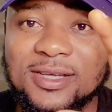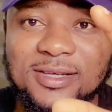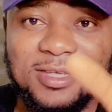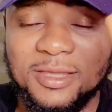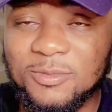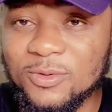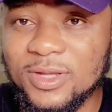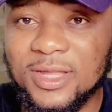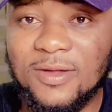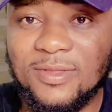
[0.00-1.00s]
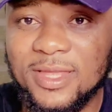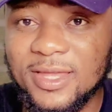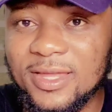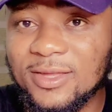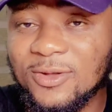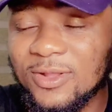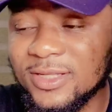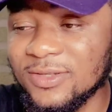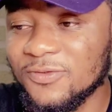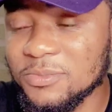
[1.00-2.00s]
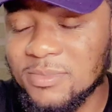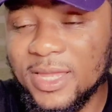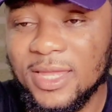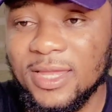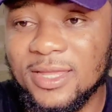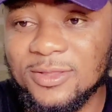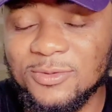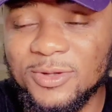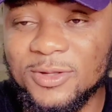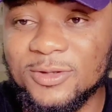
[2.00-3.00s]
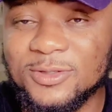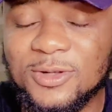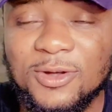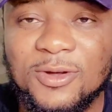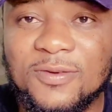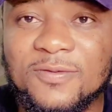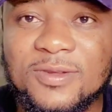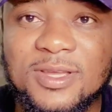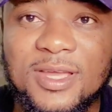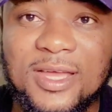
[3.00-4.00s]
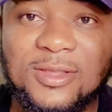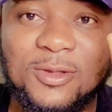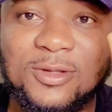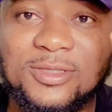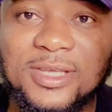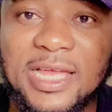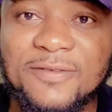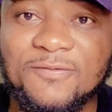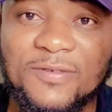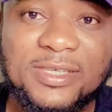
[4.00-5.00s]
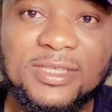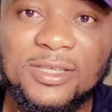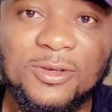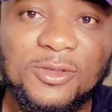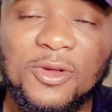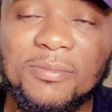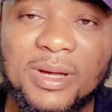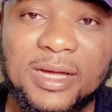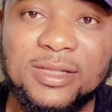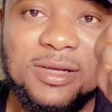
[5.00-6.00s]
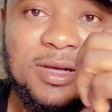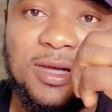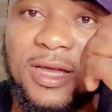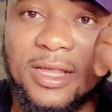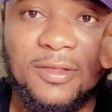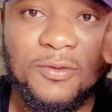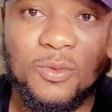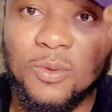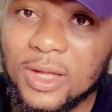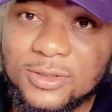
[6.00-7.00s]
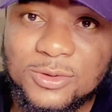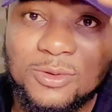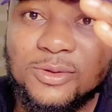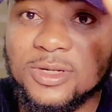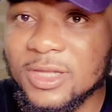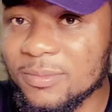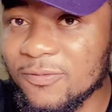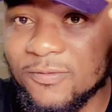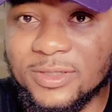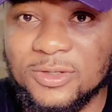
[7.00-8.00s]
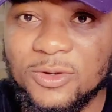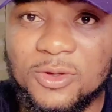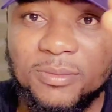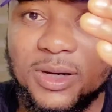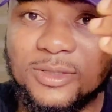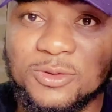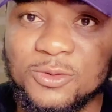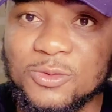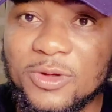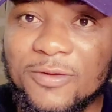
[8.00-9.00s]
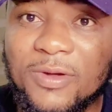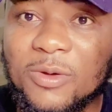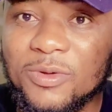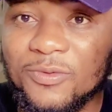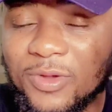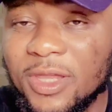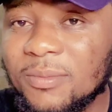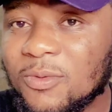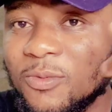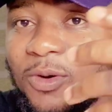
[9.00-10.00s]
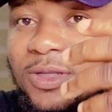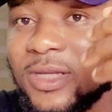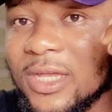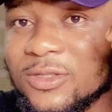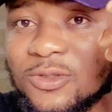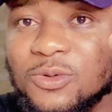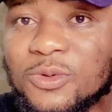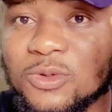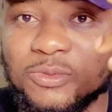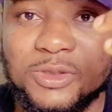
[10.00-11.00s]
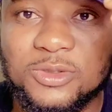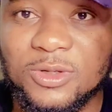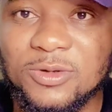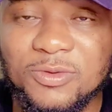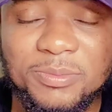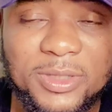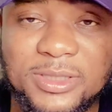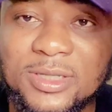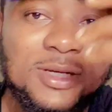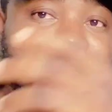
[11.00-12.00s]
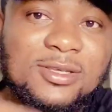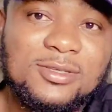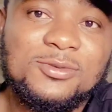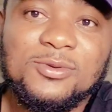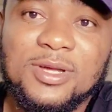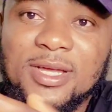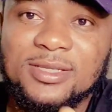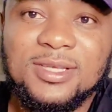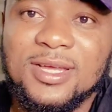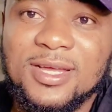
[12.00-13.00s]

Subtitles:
keep going out there, collecting from men, doing your stuff, and not investing on your man. And if you want to, keep investing on your man. So whoever will reap what he has sowed, we surely reap it. So guys,